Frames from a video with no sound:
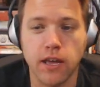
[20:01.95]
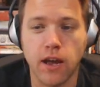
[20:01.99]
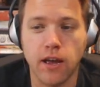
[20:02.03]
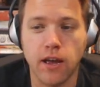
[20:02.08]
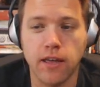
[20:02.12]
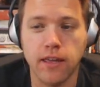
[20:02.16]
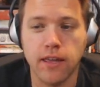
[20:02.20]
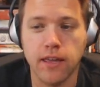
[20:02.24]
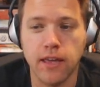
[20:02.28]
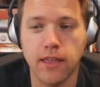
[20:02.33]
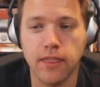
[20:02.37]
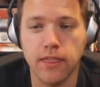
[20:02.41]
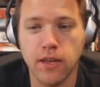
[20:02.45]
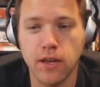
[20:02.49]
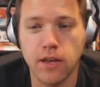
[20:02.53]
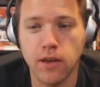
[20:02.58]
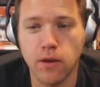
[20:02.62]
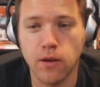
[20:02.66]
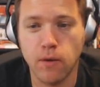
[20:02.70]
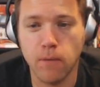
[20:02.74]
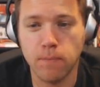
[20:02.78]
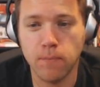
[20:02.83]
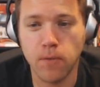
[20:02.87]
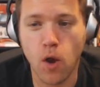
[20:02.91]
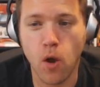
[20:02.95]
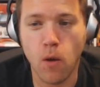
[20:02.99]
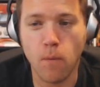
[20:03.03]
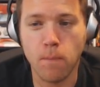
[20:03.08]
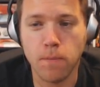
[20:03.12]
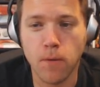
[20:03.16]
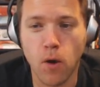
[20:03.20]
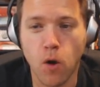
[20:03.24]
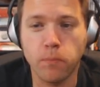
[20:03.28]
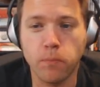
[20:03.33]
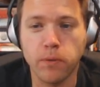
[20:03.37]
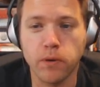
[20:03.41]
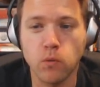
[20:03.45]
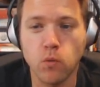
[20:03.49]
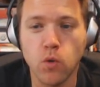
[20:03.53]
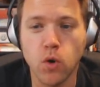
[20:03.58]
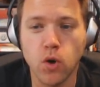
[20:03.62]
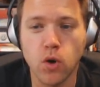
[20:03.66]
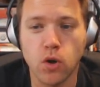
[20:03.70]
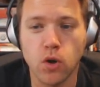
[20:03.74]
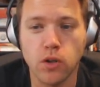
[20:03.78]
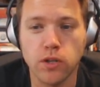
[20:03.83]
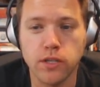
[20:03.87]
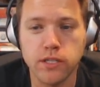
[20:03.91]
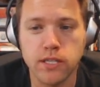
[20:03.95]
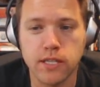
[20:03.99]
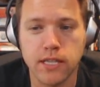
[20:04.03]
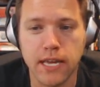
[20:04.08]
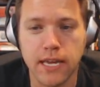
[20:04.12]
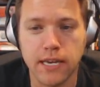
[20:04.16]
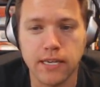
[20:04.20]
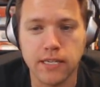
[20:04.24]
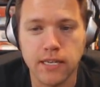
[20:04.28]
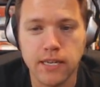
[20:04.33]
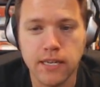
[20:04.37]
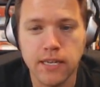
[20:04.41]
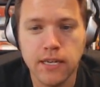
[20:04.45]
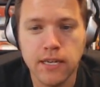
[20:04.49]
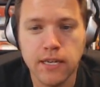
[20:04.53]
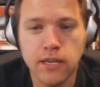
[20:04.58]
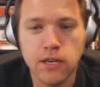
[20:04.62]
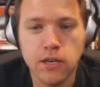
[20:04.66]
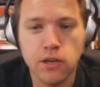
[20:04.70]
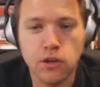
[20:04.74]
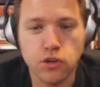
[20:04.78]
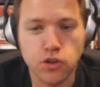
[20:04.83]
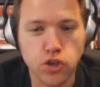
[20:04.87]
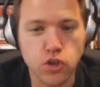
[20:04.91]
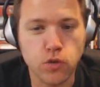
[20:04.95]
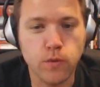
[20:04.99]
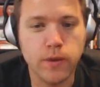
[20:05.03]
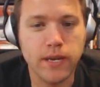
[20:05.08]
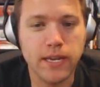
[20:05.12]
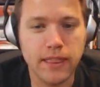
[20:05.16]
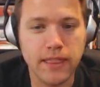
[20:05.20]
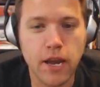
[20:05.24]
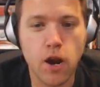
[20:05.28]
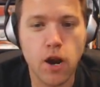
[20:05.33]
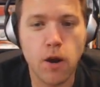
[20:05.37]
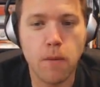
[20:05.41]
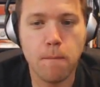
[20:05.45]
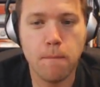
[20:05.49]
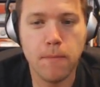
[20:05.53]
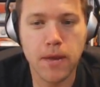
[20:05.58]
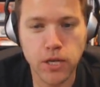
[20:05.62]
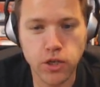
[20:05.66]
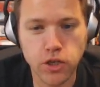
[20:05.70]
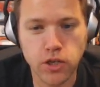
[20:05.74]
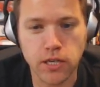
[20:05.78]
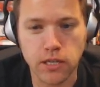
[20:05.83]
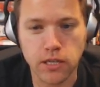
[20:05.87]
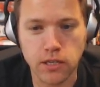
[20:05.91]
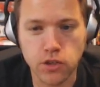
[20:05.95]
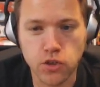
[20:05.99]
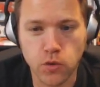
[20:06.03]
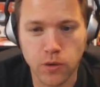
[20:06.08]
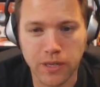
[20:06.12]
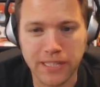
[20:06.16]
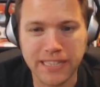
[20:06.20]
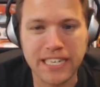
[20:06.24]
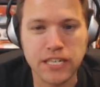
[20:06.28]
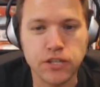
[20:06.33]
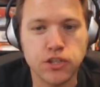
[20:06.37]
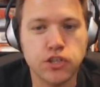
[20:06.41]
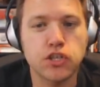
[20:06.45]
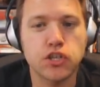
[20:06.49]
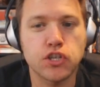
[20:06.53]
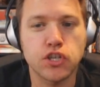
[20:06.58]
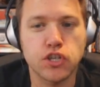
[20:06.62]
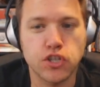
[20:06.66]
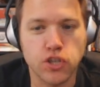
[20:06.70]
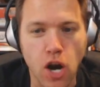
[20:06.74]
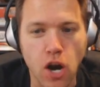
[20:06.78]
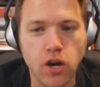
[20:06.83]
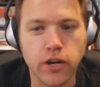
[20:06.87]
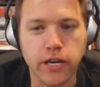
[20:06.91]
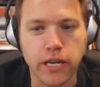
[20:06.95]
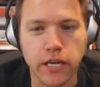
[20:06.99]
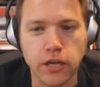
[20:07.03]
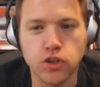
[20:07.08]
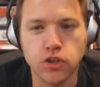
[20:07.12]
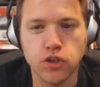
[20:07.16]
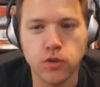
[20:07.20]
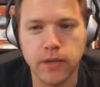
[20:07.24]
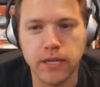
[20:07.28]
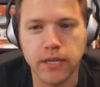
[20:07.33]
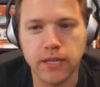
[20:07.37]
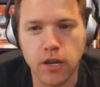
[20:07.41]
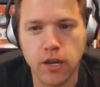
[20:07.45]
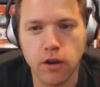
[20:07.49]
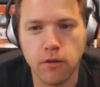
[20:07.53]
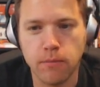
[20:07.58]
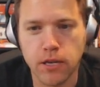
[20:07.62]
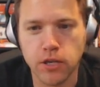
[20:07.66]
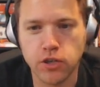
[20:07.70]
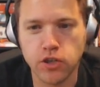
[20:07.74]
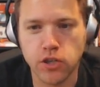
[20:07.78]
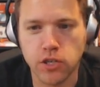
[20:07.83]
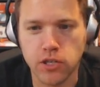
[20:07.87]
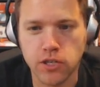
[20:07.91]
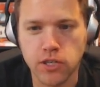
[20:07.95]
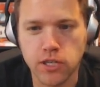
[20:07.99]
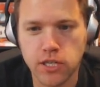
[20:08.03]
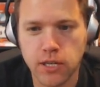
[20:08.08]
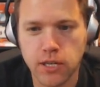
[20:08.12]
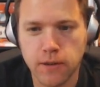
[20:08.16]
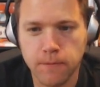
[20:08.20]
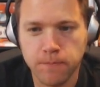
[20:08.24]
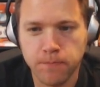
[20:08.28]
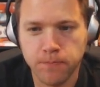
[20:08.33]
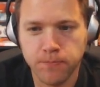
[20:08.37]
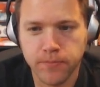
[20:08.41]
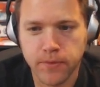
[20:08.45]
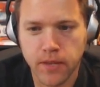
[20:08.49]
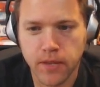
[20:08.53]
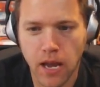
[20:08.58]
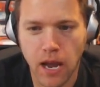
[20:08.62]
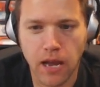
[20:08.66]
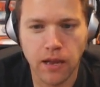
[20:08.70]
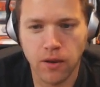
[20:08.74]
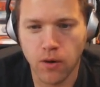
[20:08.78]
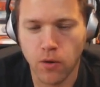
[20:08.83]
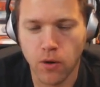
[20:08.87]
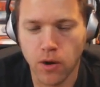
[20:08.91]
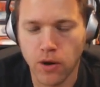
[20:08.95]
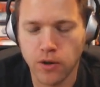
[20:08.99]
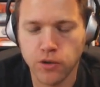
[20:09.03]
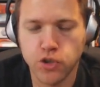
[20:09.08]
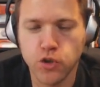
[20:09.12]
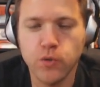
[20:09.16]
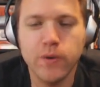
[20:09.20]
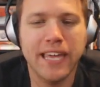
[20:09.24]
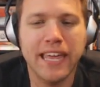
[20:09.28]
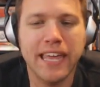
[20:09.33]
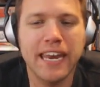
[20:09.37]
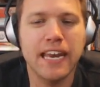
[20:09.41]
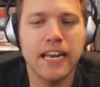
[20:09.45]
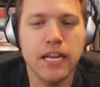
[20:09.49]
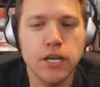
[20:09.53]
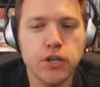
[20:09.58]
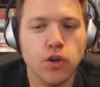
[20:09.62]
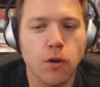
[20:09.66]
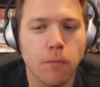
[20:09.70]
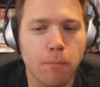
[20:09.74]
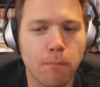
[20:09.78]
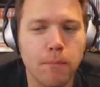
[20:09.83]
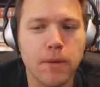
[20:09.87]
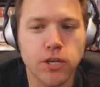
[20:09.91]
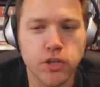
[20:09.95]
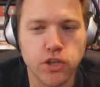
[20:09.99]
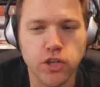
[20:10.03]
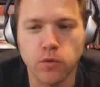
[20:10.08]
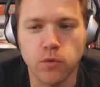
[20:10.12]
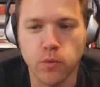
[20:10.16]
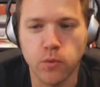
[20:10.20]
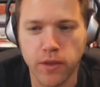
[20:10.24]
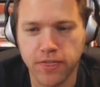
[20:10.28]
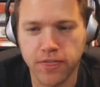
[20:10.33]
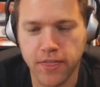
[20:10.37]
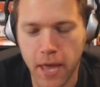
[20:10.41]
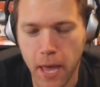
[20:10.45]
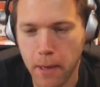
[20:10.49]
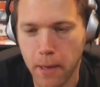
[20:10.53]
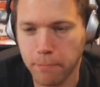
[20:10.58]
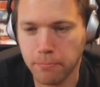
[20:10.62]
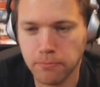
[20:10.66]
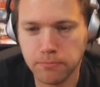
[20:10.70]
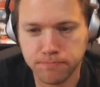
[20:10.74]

in the open world that doing their missions, or at least starting doing their missions, or doing an initial mission with them,